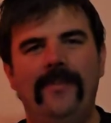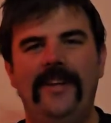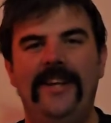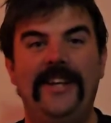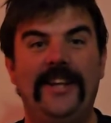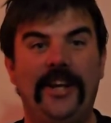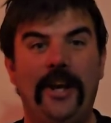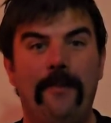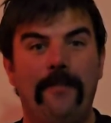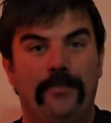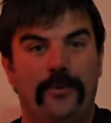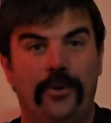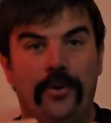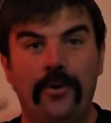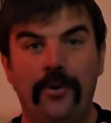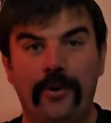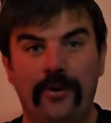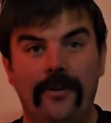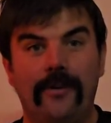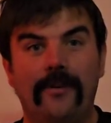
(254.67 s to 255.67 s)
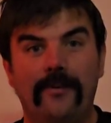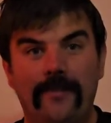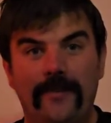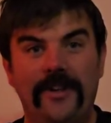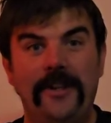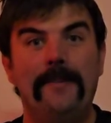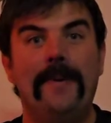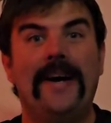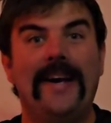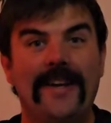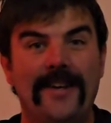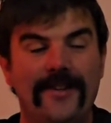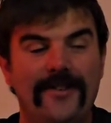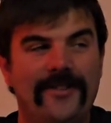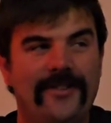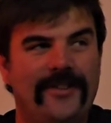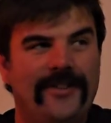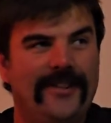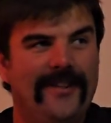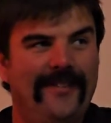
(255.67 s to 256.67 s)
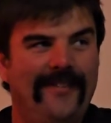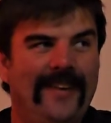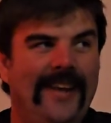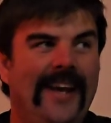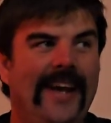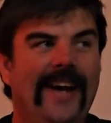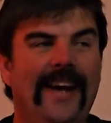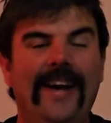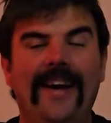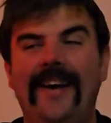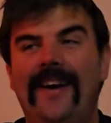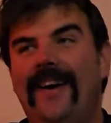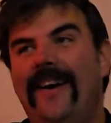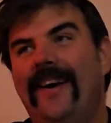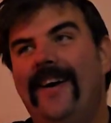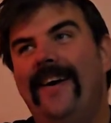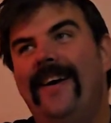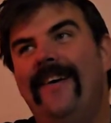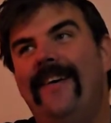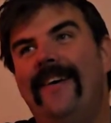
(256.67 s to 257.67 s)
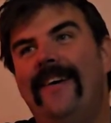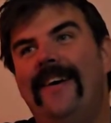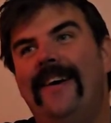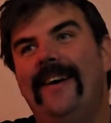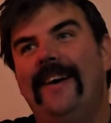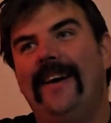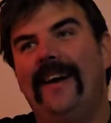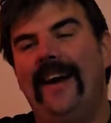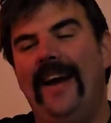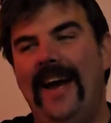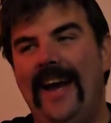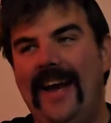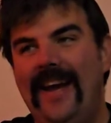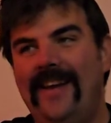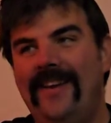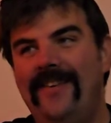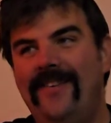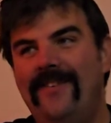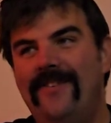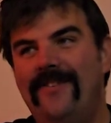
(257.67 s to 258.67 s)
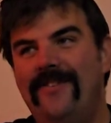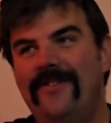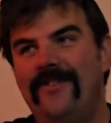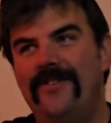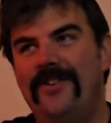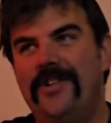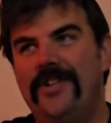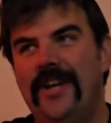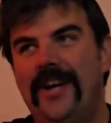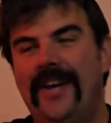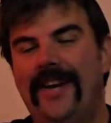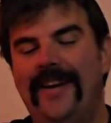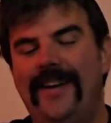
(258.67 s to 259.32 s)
leading up to her demise. And